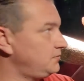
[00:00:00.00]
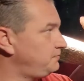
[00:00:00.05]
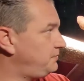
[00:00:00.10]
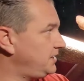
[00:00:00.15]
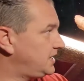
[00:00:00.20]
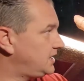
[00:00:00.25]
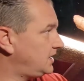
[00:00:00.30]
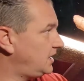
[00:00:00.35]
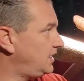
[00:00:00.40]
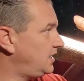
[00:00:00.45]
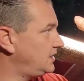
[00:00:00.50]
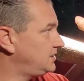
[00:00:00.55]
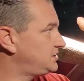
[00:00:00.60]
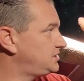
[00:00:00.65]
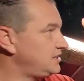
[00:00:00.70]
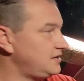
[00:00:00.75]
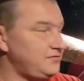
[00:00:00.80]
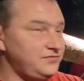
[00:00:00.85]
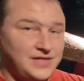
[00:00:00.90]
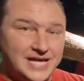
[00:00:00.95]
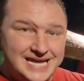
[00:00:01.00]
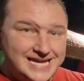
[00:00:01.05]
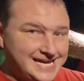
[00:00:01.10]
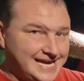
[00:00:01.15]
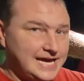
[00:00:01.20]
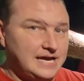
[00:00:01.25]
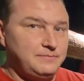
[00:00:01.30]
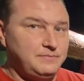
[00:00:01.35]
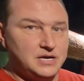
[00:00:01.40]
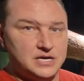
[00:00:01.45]
because they
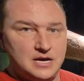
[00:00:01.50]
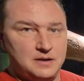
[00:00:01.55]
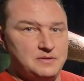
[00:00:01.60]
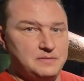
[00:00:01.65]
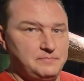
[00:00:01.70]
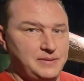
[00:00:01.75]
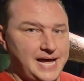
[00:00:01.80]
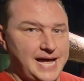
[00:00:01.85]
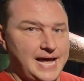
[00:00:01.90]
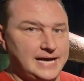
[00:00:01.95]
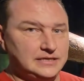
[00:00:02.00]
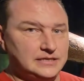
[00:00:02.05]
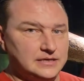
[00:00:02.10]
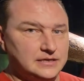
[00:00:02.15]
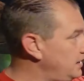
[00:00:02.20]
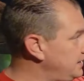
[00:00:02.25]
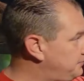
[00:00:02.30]
can become impacted.